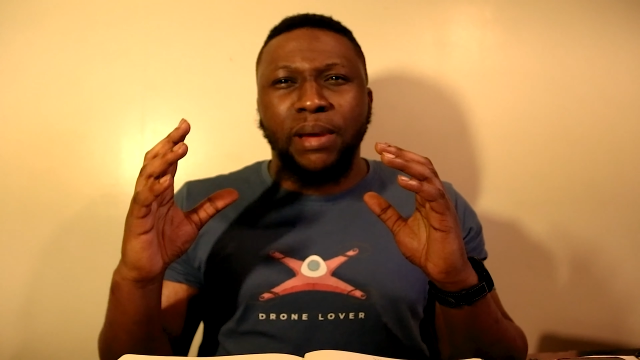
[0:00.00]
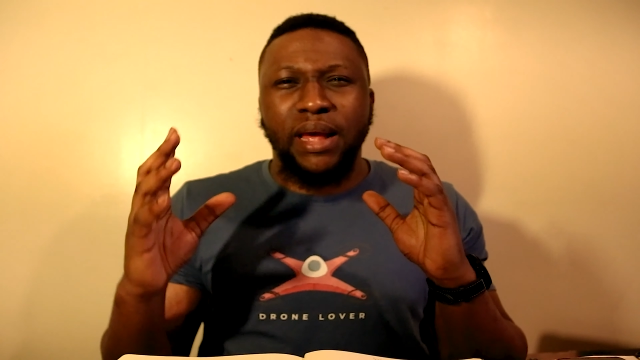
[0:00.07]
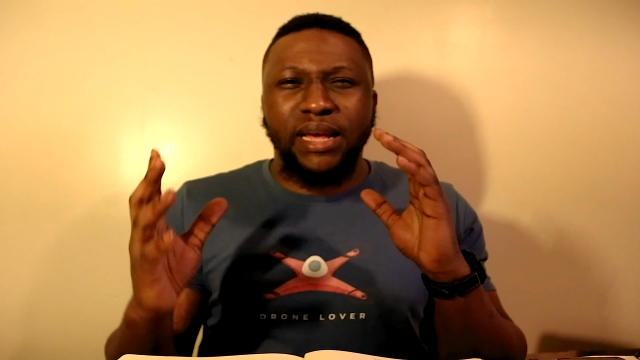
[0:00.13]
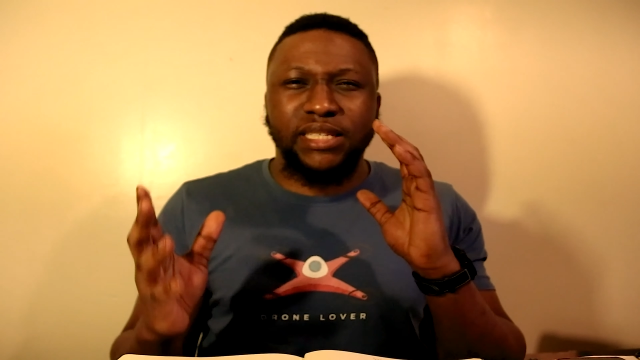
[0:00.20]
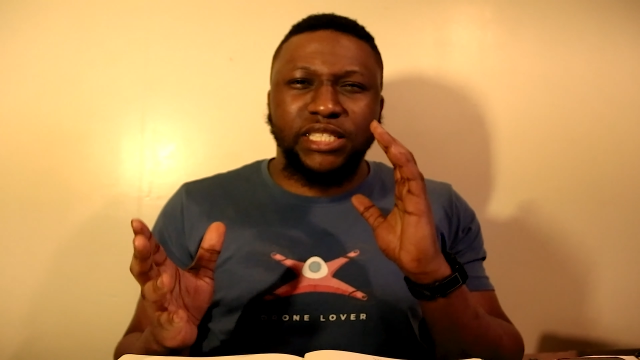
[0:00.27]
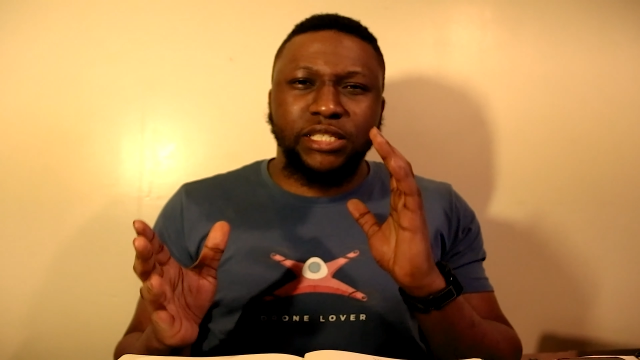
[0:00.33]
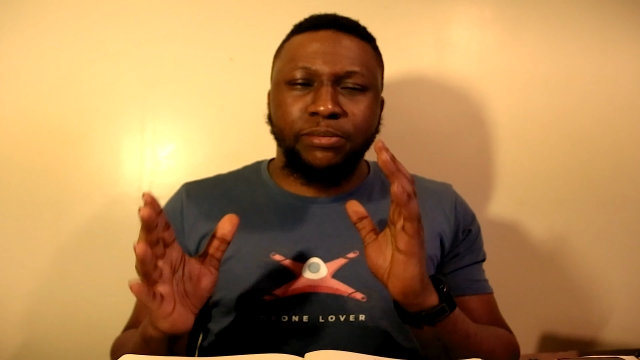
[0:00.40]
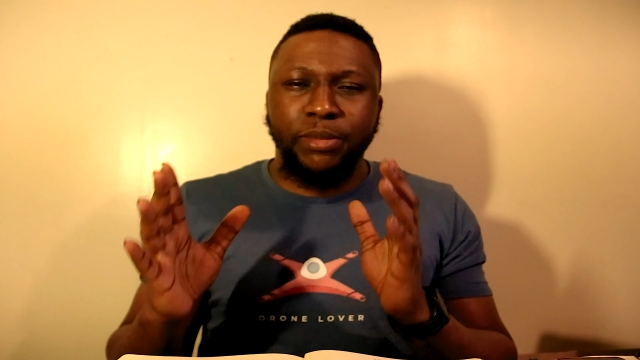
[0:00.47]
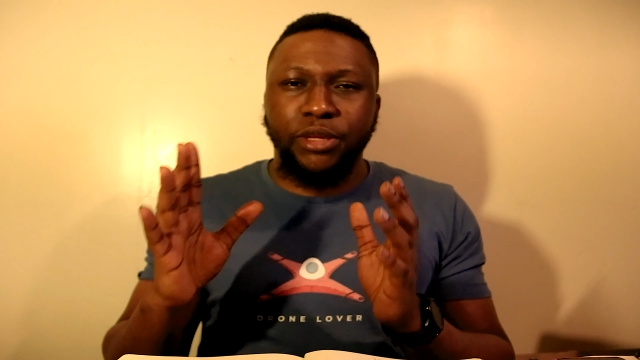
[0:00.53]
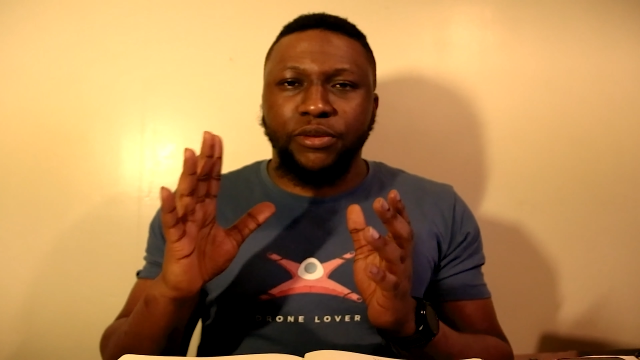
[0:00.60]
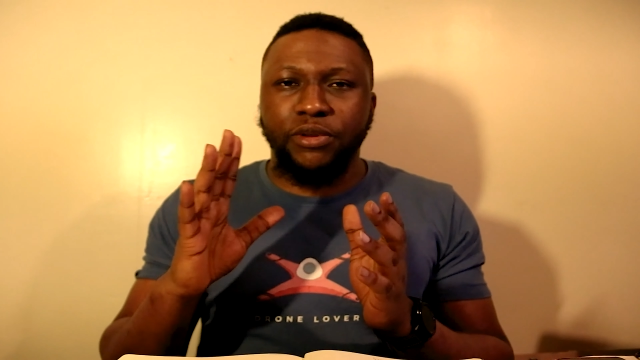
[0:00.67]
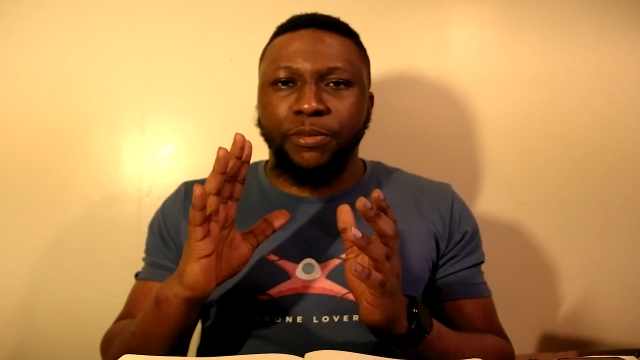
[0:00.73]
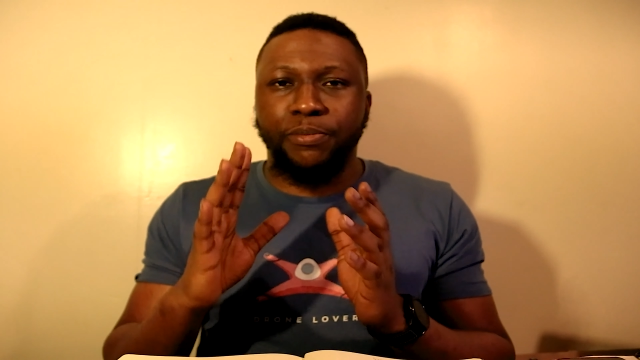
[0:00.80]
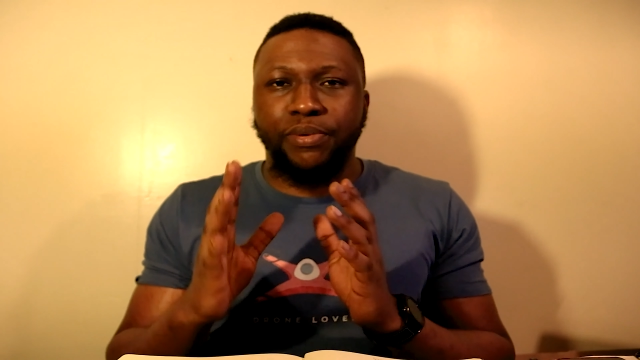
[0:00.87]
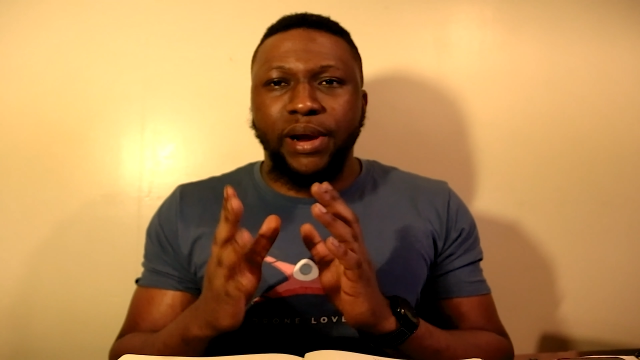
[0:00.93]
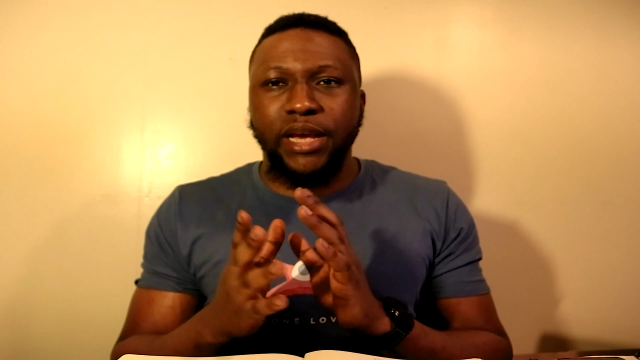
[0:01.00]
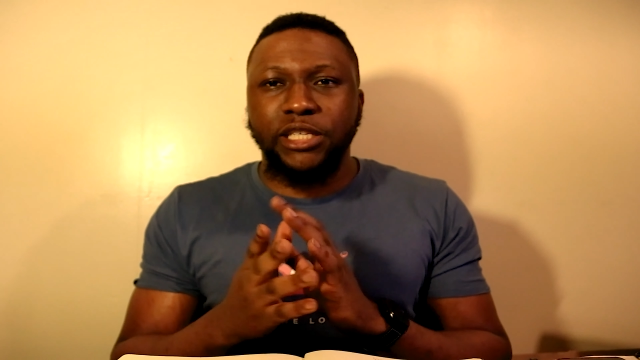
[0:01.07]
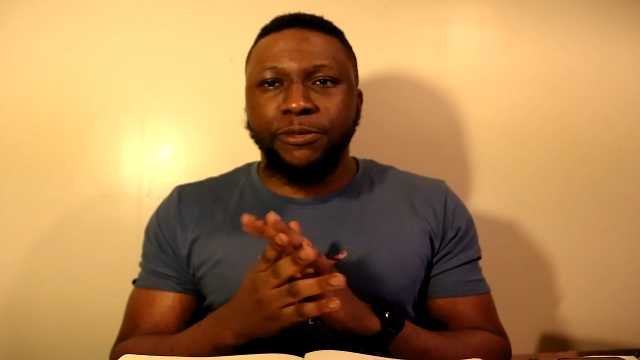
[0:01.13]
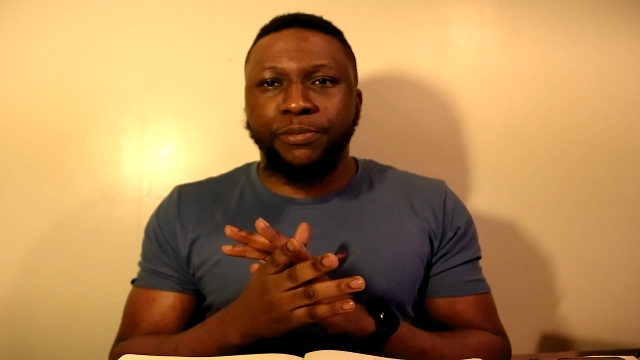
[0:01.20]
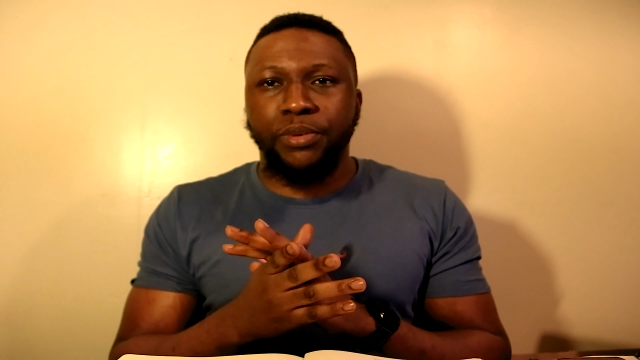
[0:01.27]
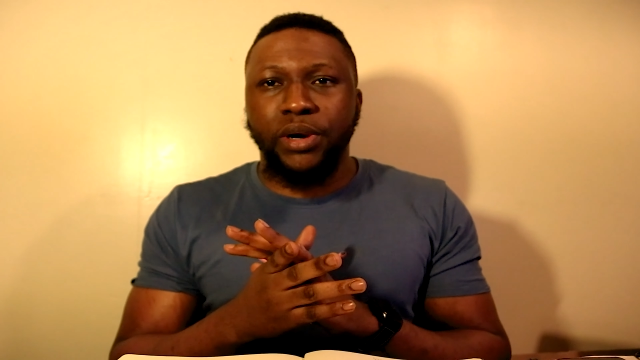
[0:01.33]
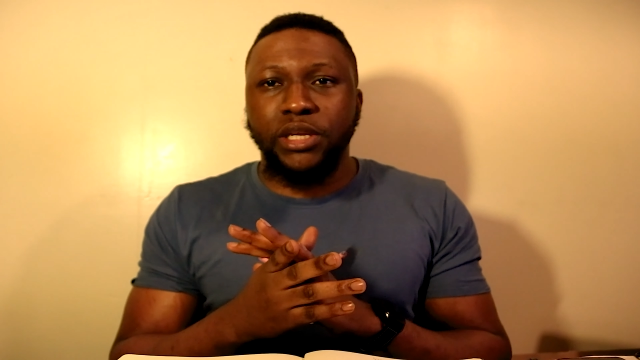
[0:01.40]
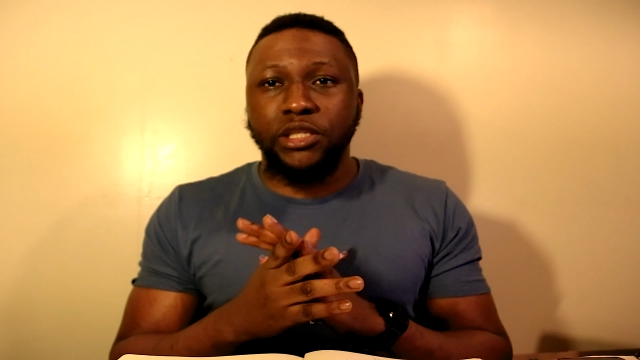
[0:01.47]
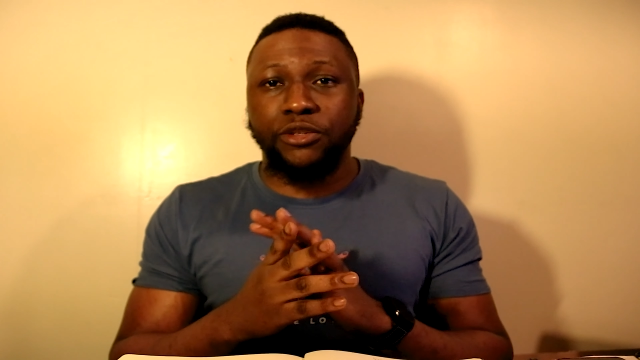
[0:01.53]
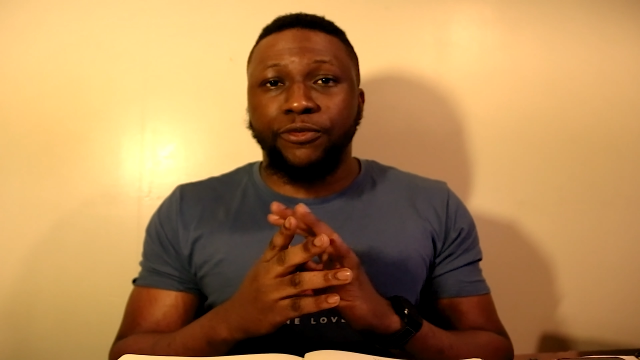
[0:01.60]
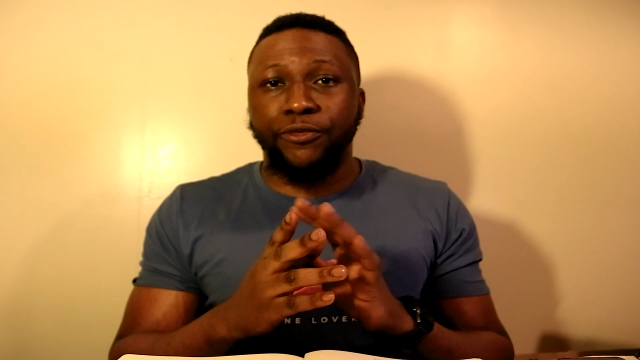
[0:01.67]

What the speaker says: estimate of the price points